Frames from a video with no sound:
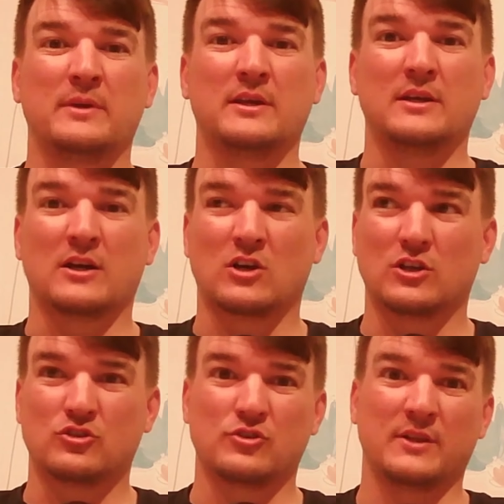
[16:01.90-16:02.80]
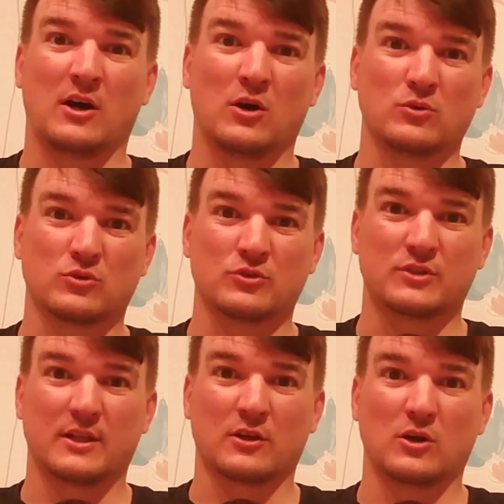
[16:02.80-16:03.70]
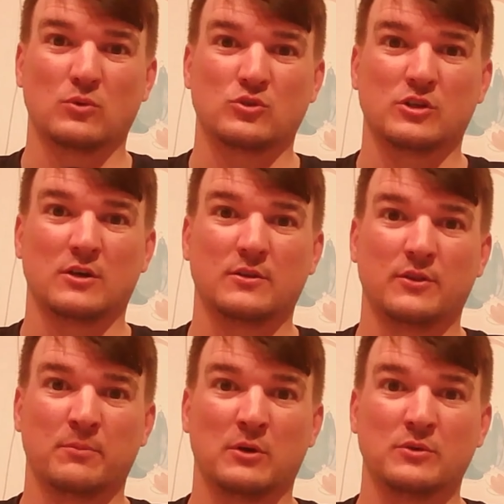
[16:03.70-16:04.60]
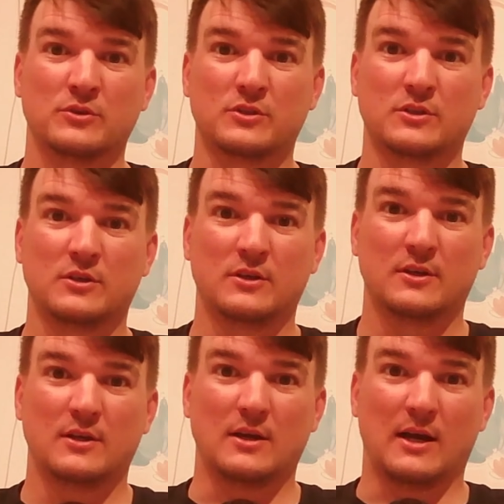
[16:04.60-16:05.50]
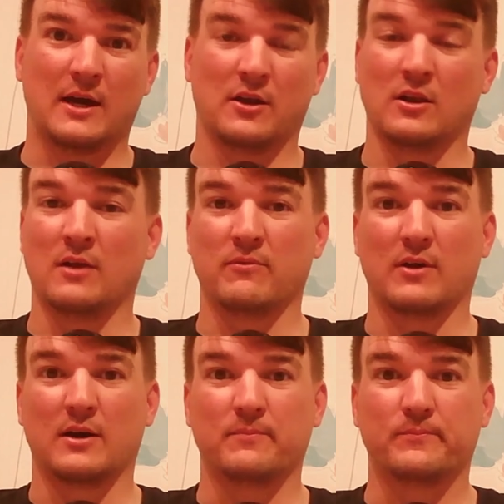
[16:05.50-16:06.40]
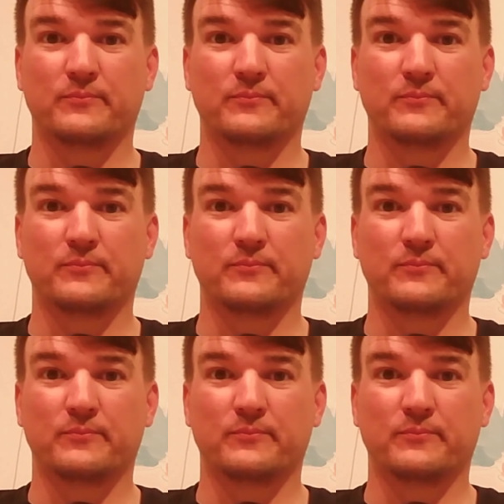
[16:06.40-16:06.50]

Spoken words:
be a country that holds on to their culture the most. And I love that.